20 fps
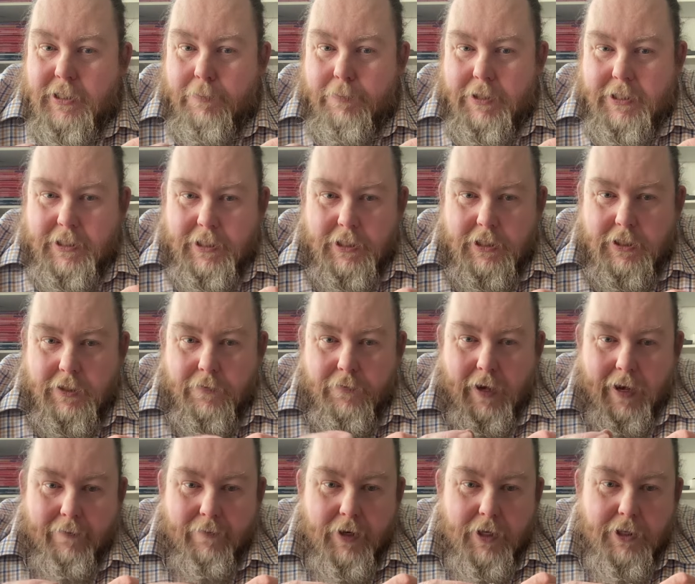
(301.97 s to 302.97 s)
business of
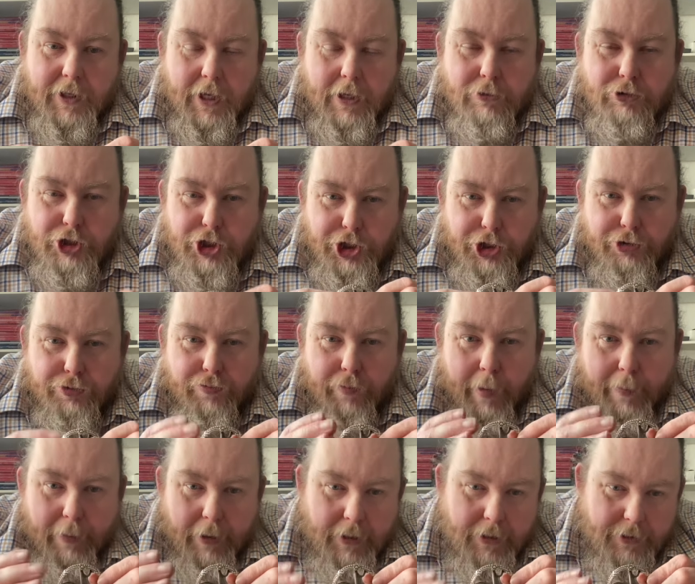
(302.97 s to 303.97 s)
having those shoe
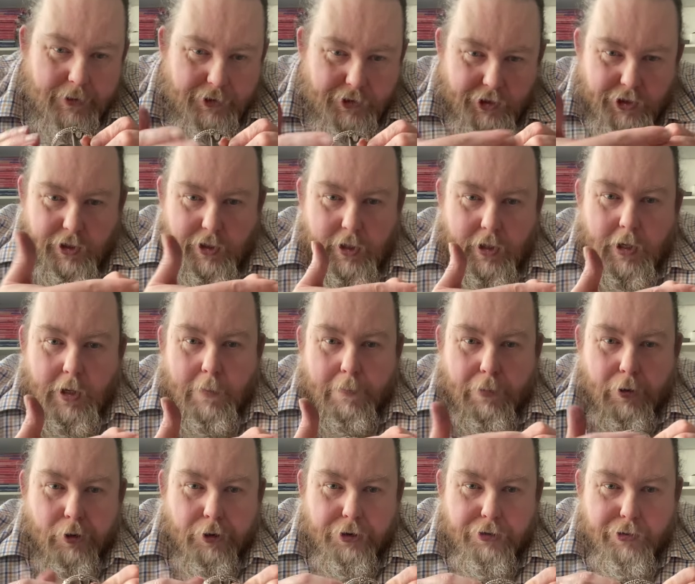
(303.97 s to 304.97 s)
ribbons
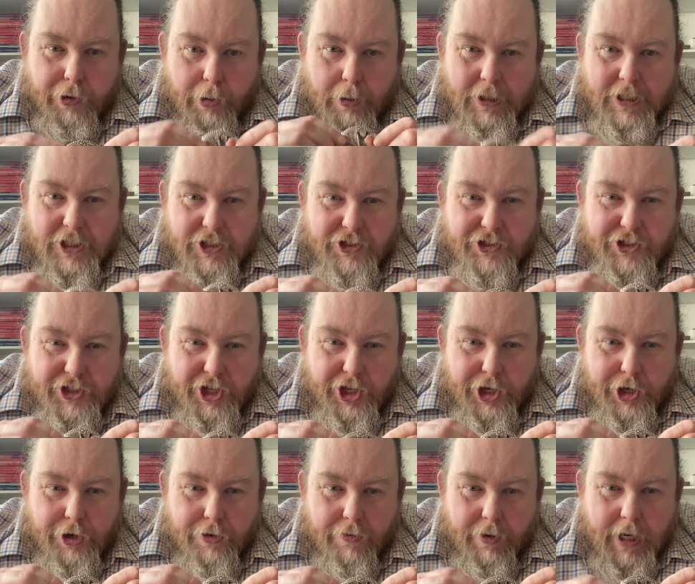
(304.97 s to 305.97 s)
put through it and
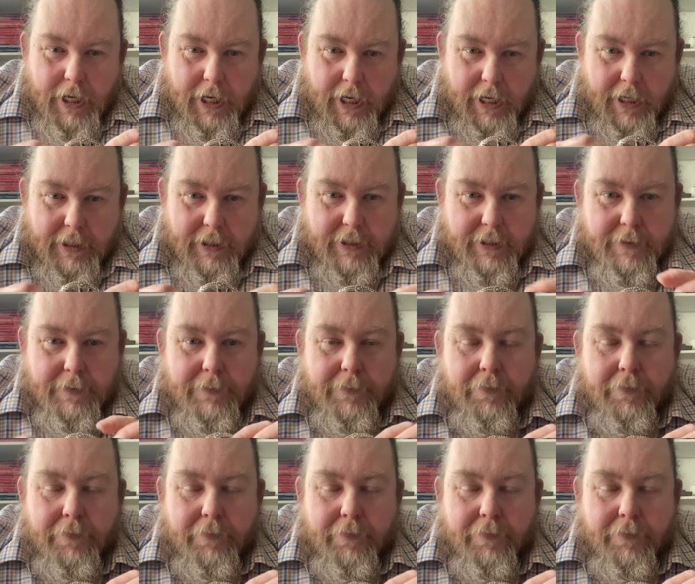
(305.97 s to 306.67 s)
securing it.